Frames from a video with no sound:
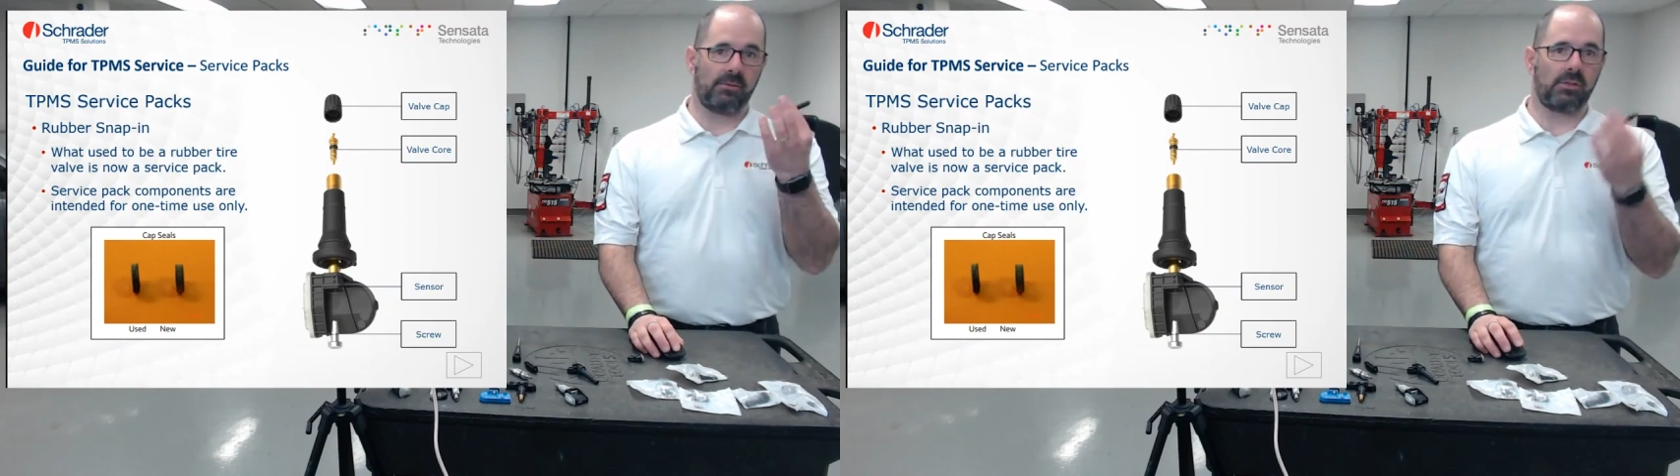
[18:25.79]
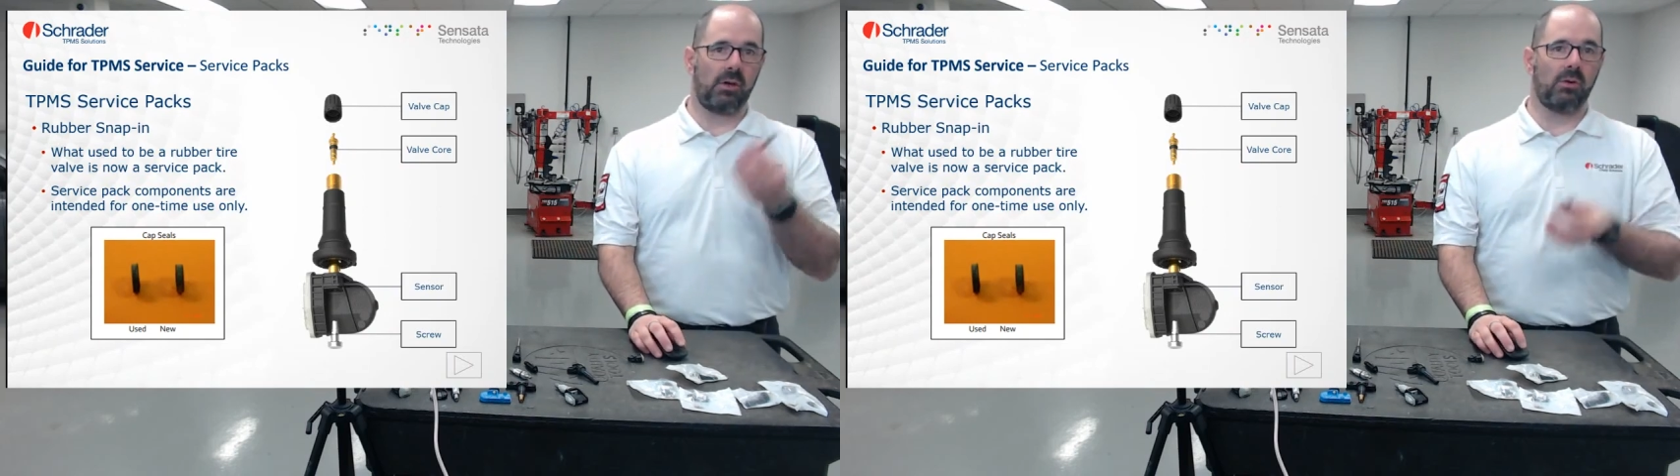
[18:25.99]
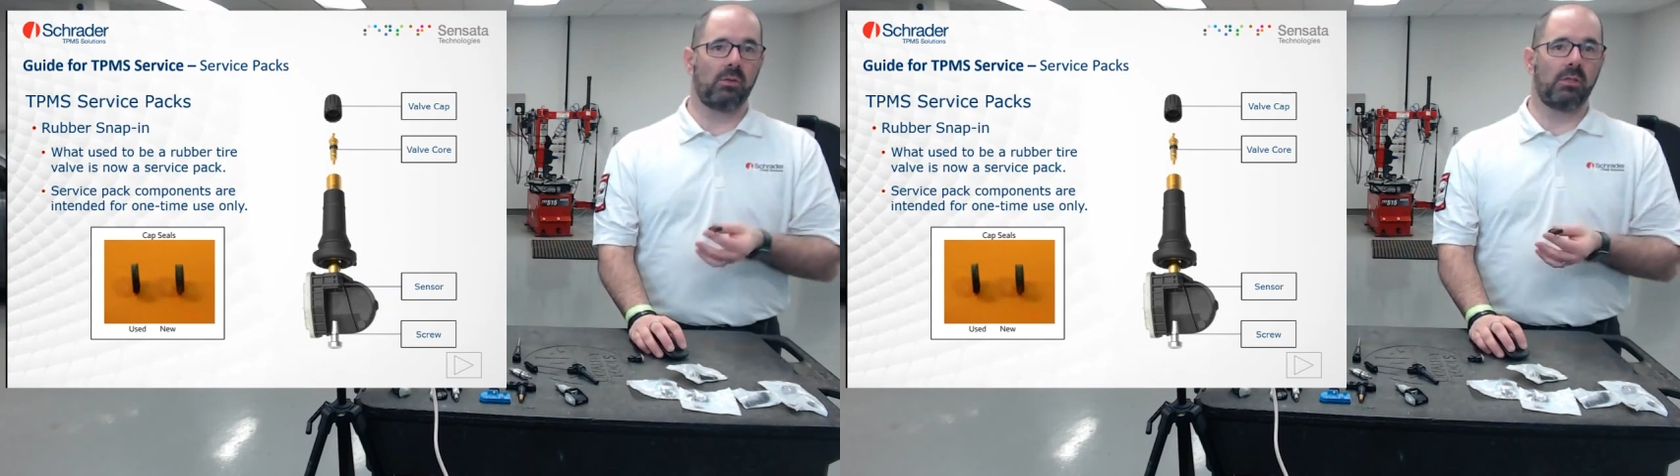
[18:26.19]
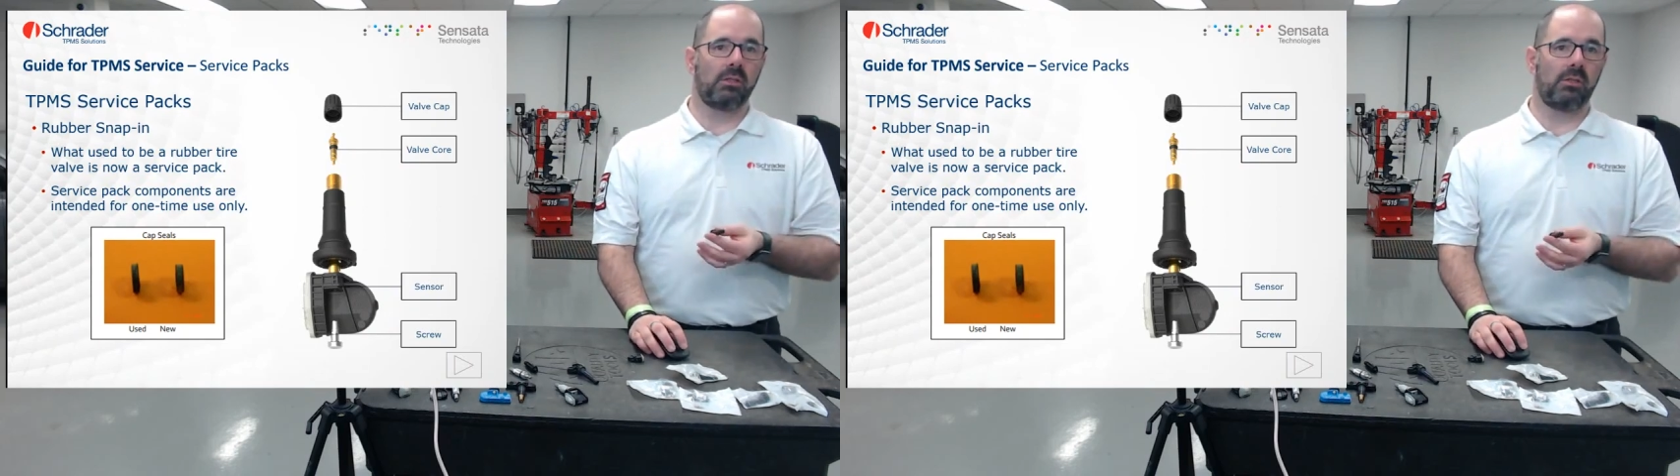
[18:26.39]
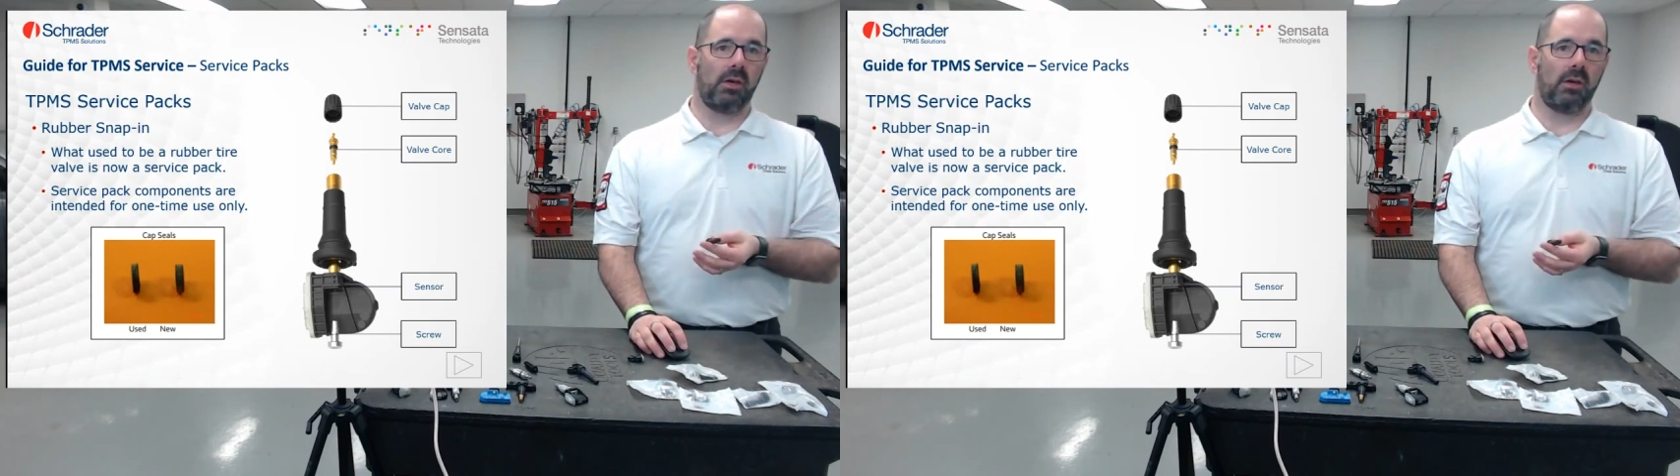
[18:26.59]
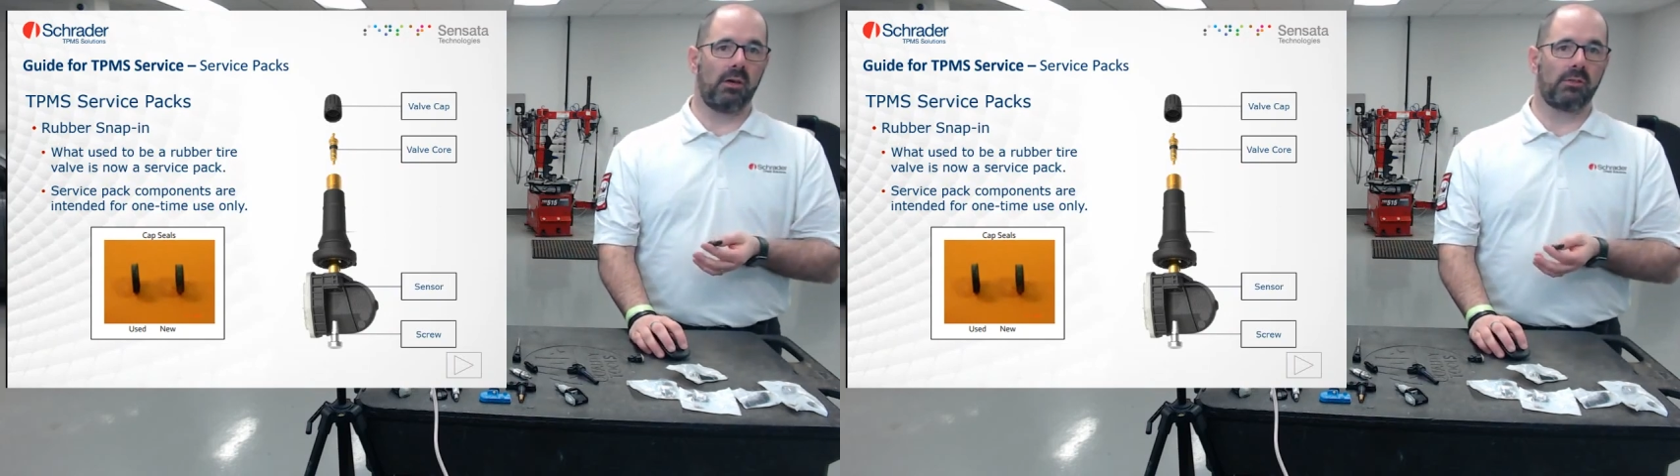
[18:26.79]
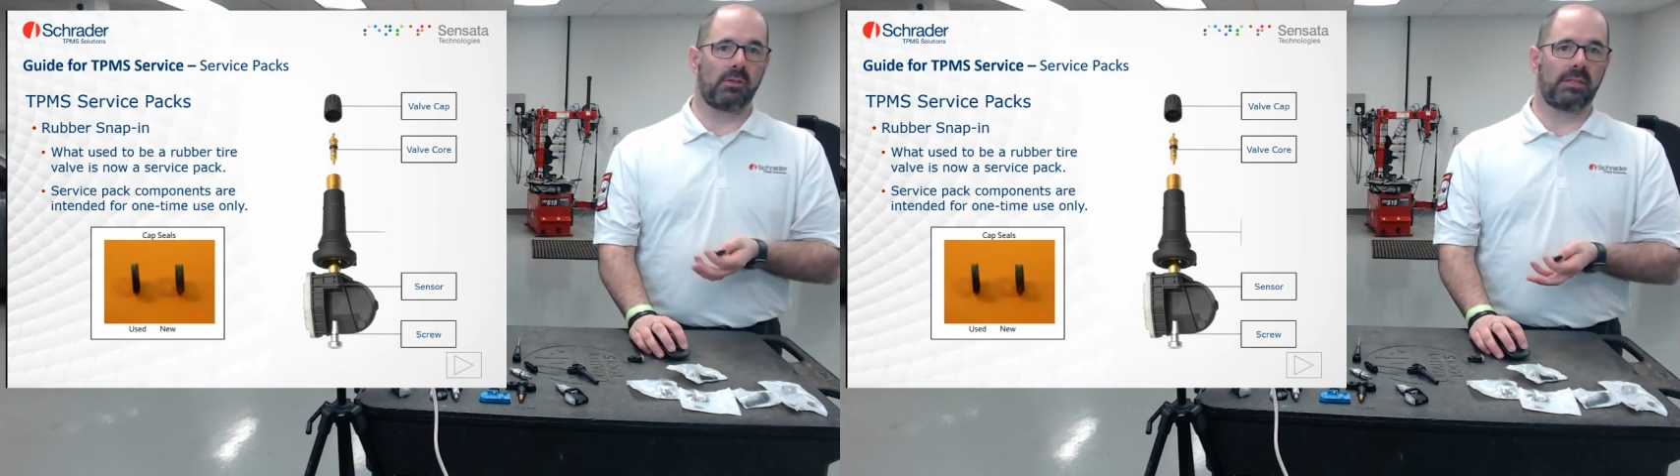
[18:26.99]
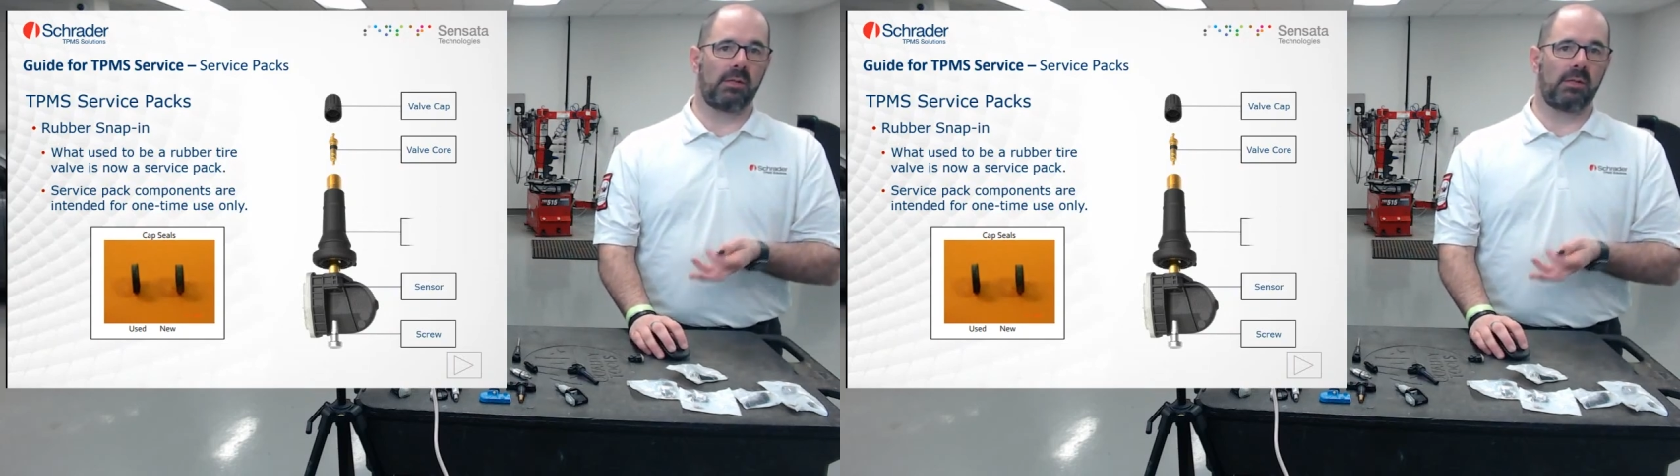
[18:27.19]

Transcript: So the service